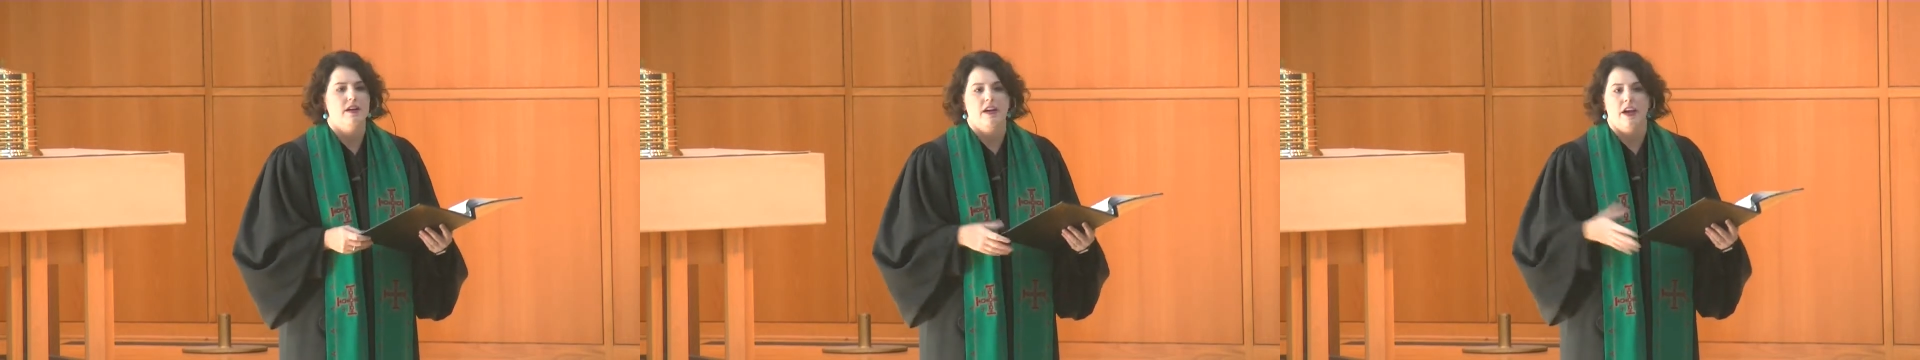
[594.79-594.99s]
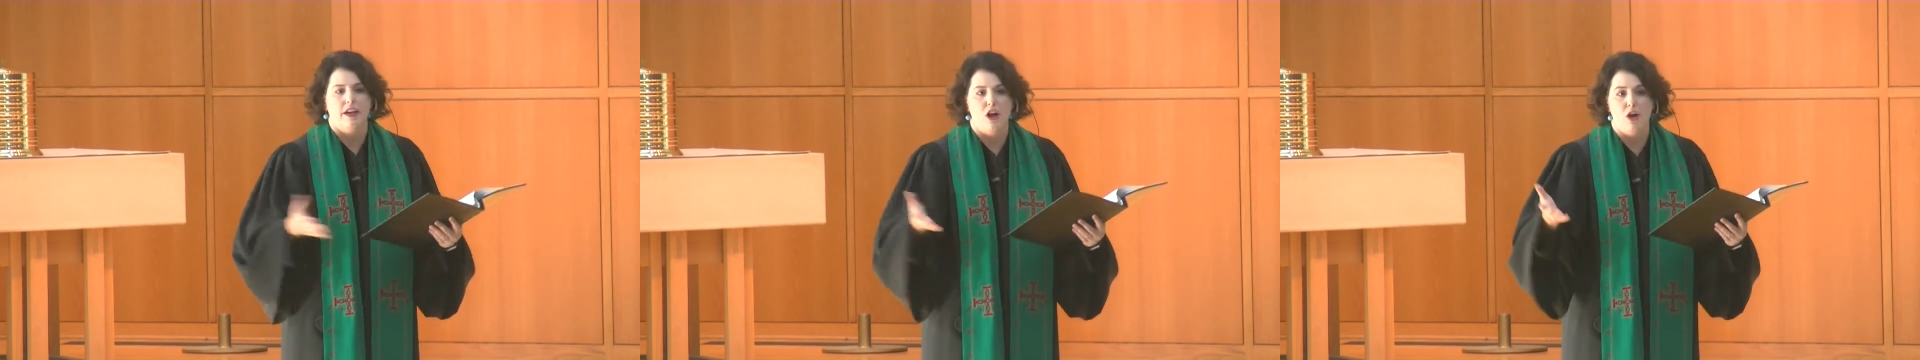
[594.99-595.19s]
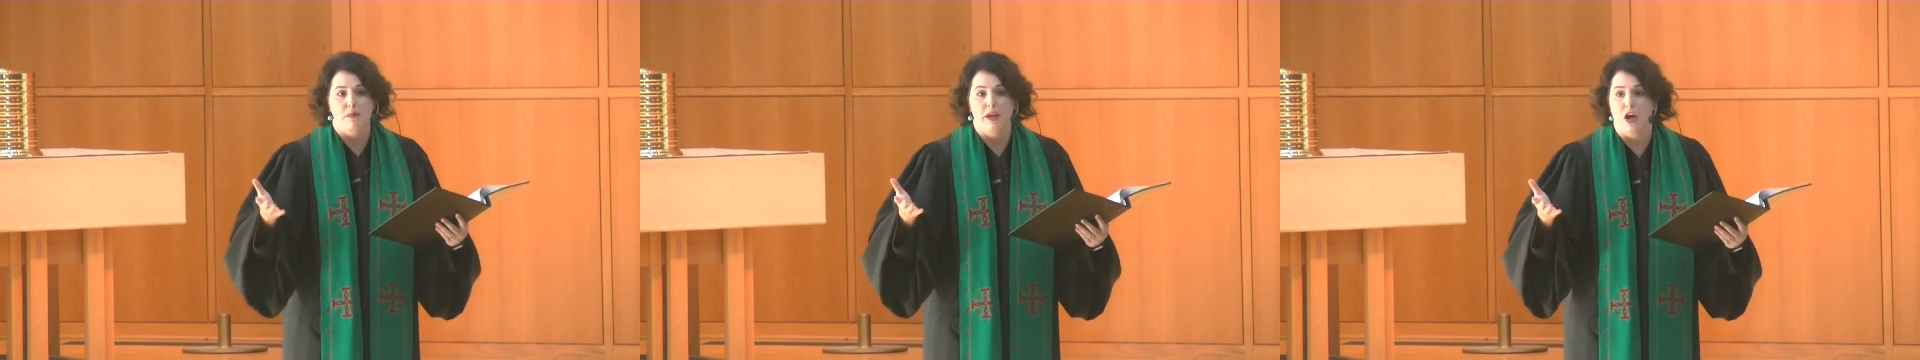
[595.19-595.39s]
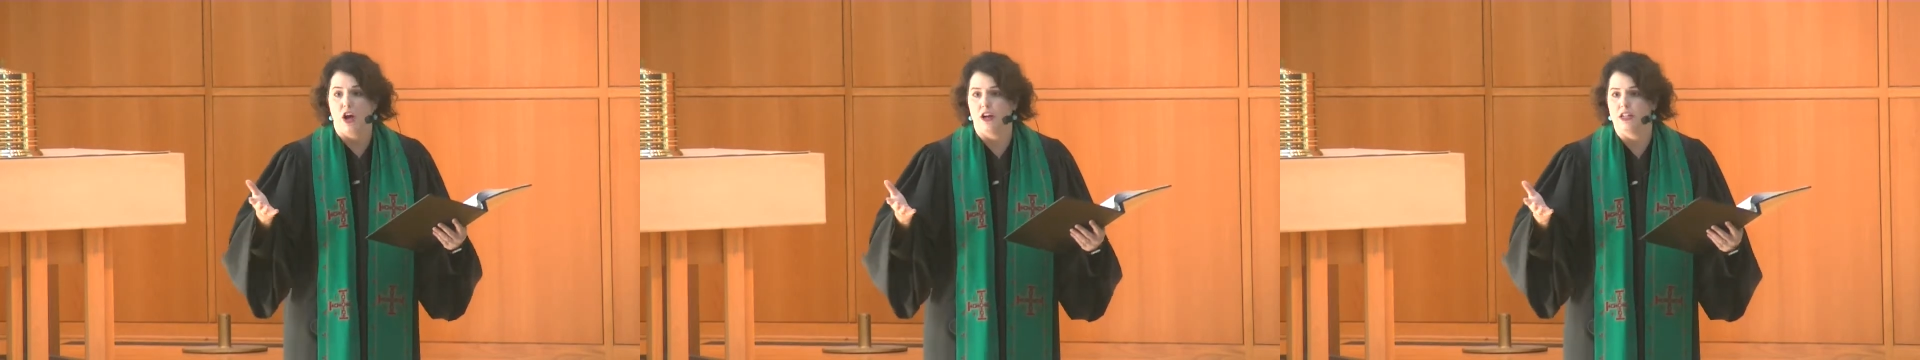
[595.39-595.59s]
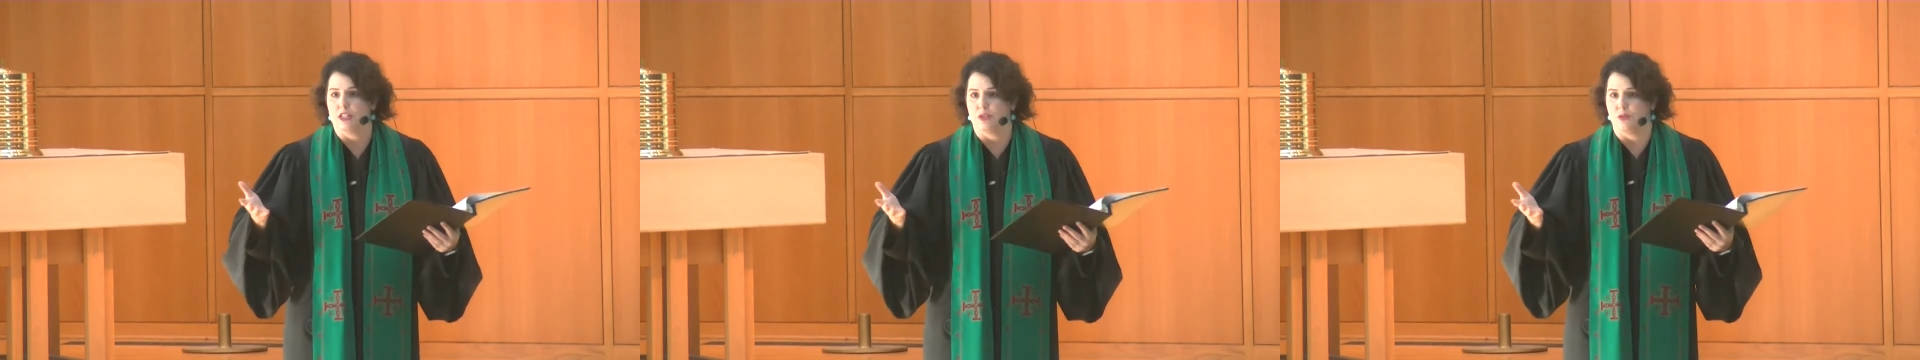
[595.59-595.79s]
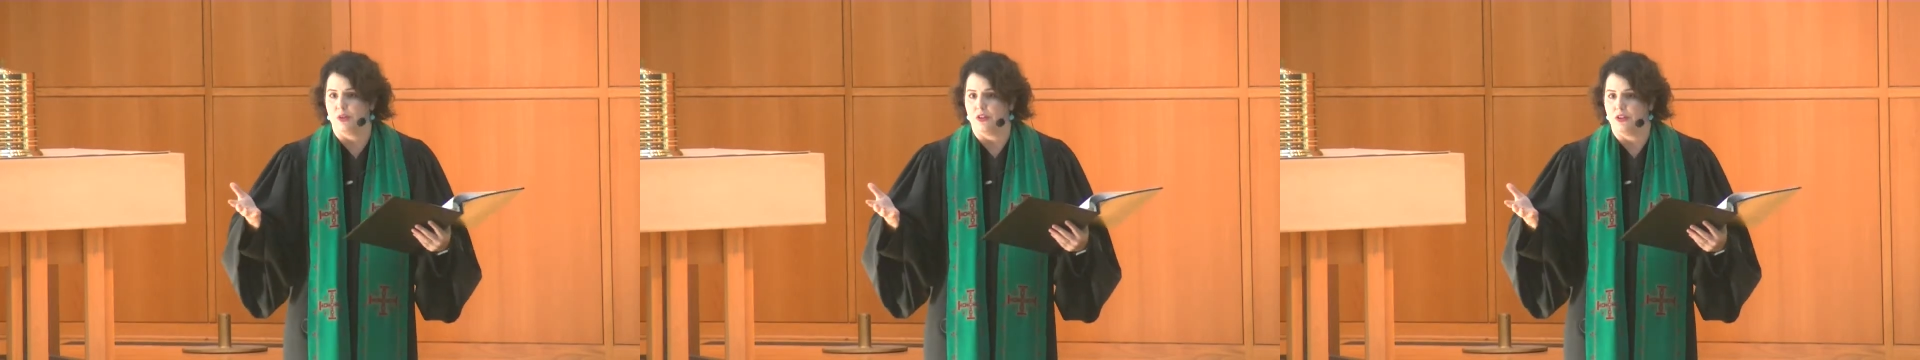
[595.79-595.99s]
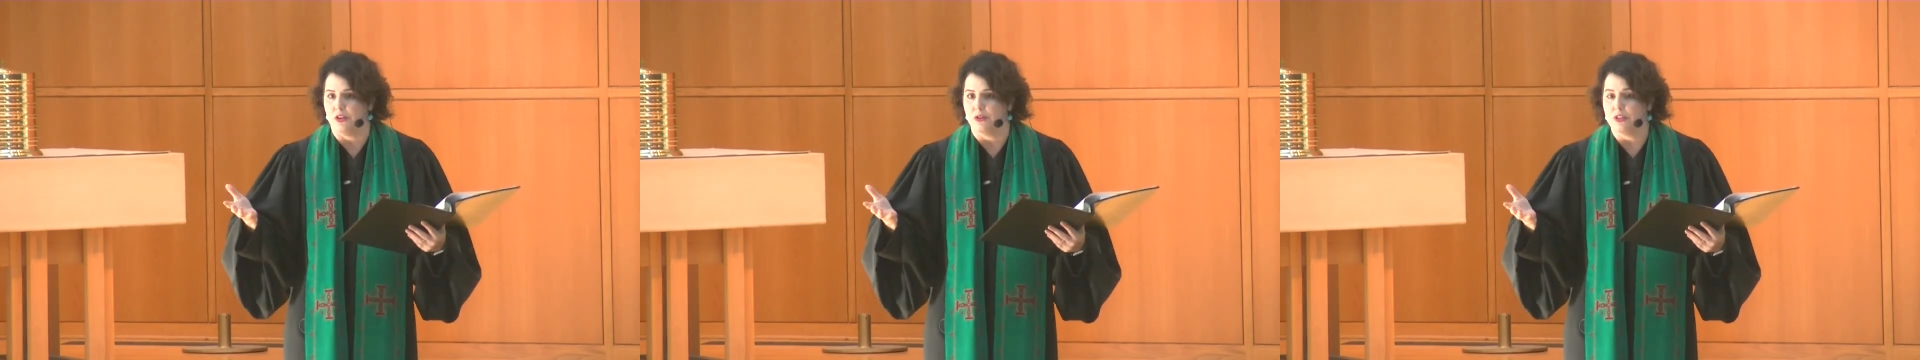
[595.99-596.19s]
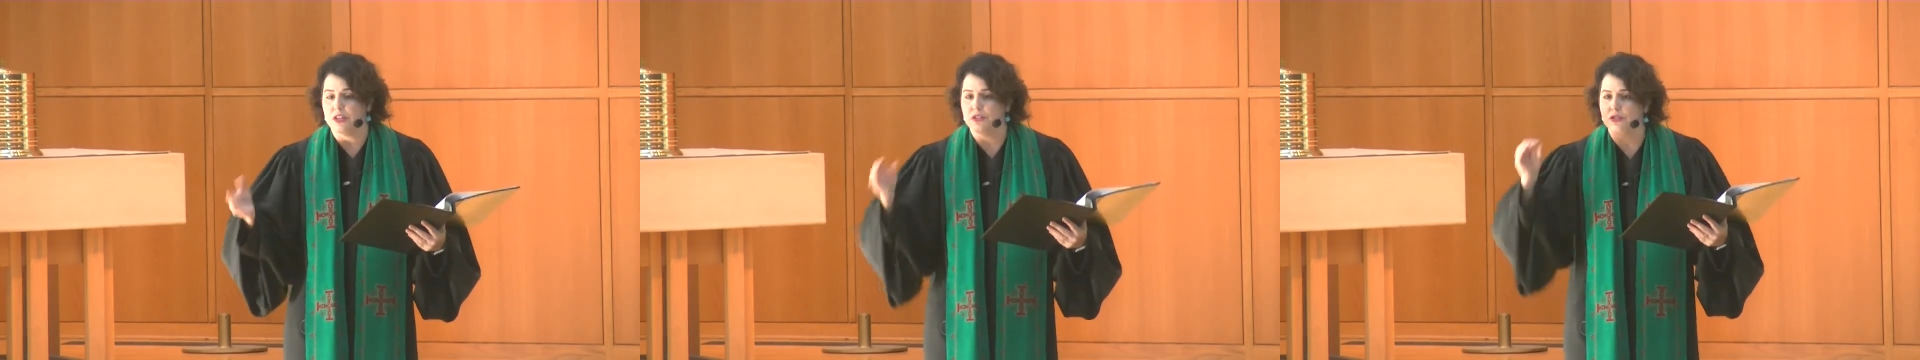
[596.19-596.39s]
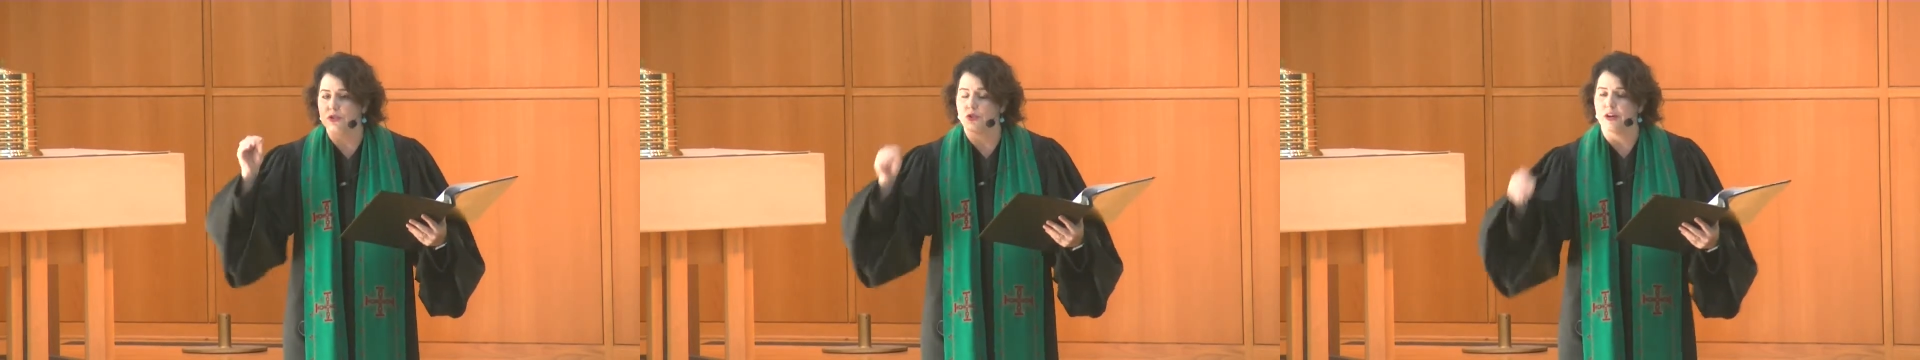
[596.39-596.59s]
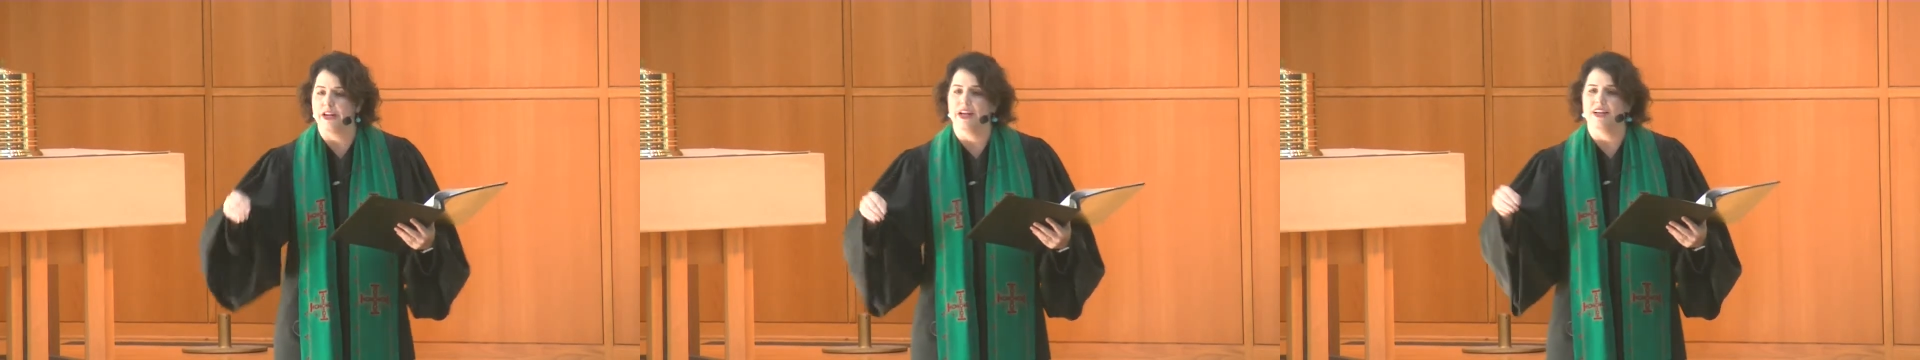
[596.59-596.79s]
And I'll be honest with you, this
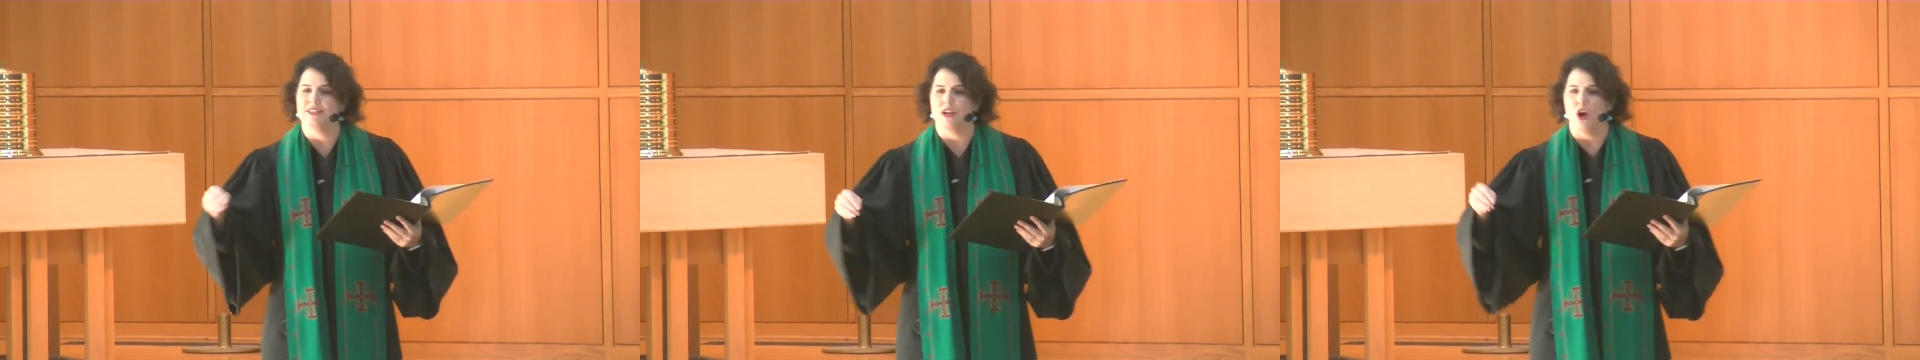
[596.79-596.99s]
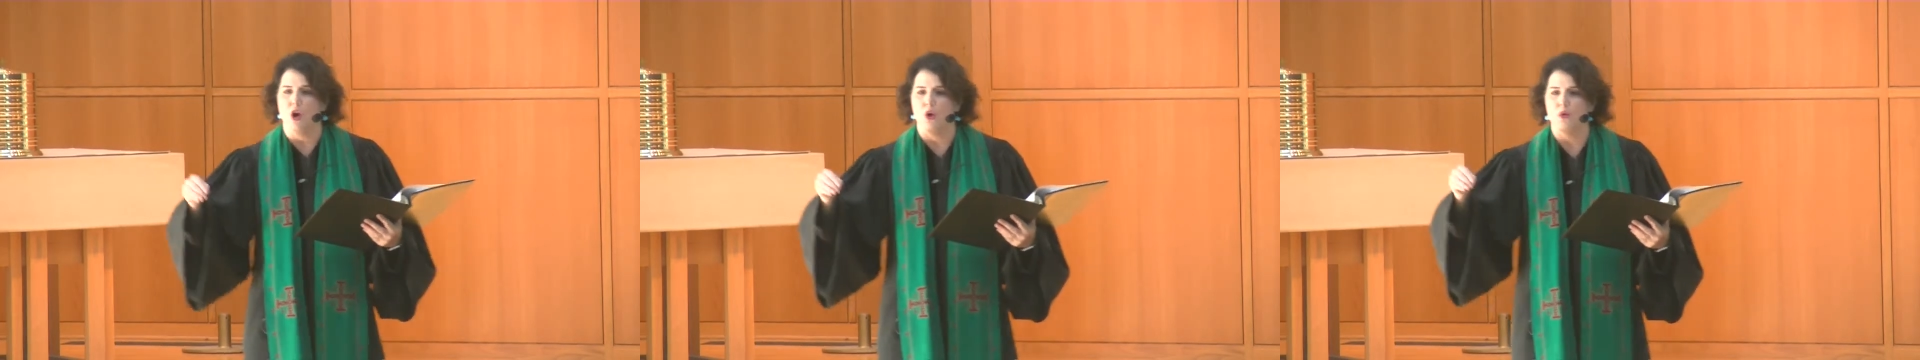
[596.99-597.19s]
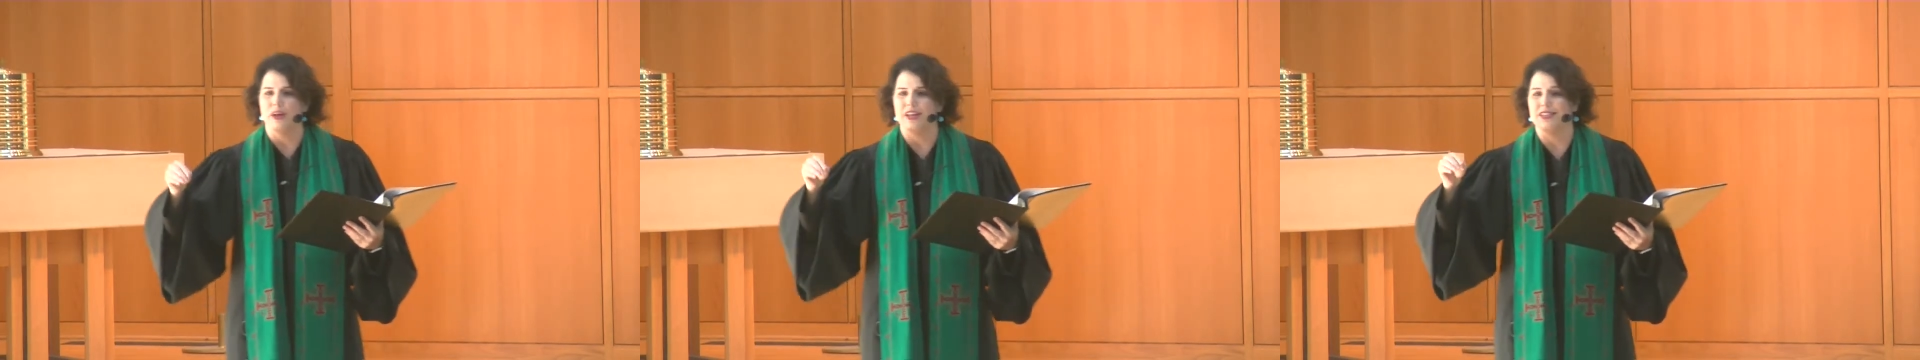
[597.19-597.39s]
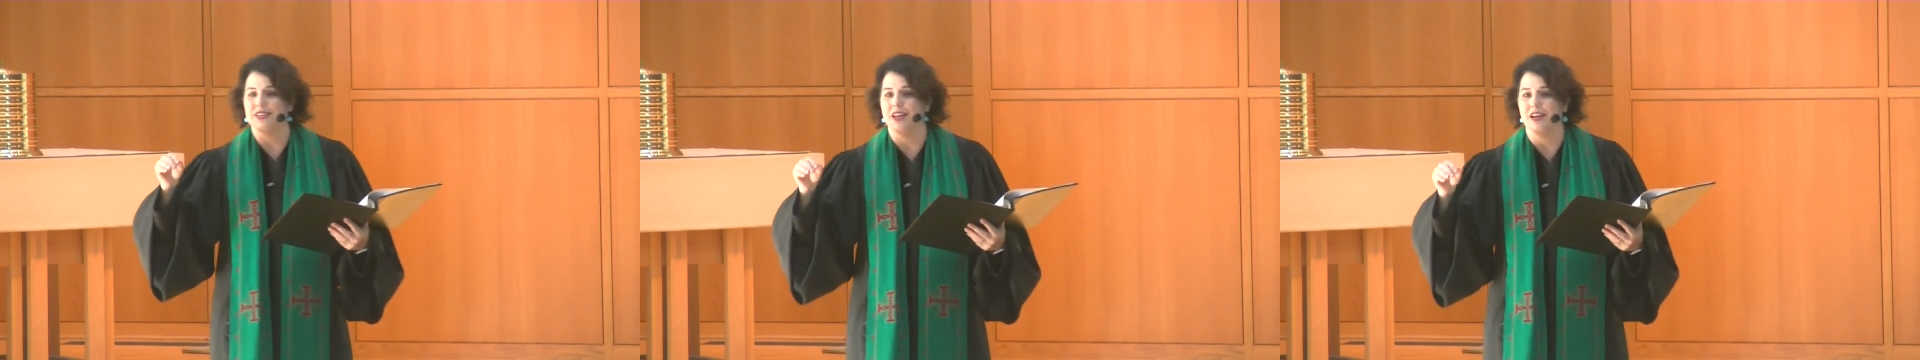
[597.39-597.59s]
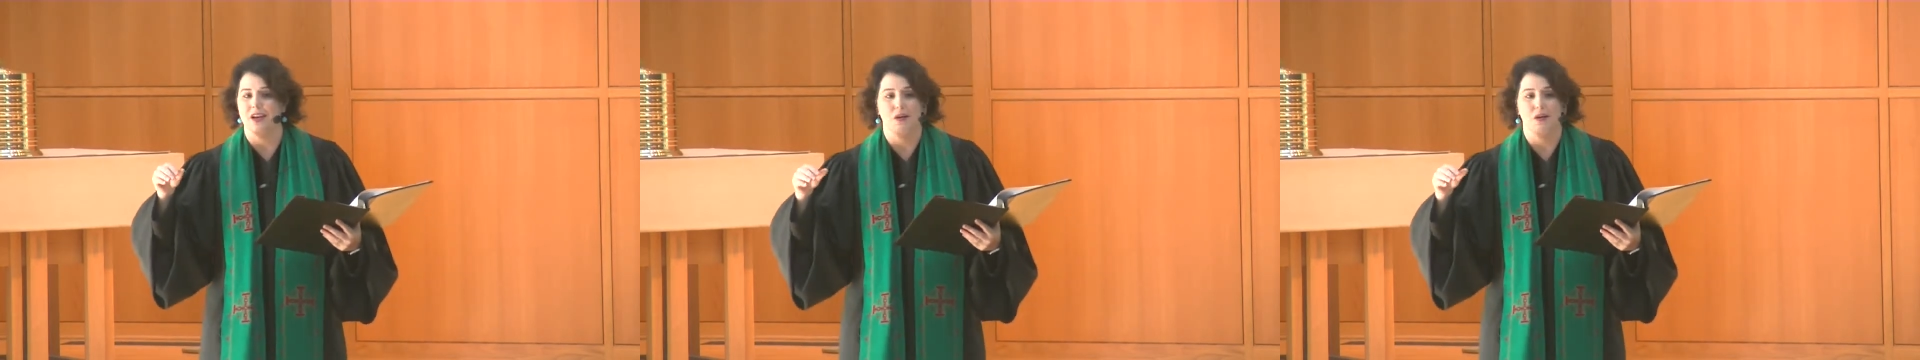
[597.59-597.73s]
story has always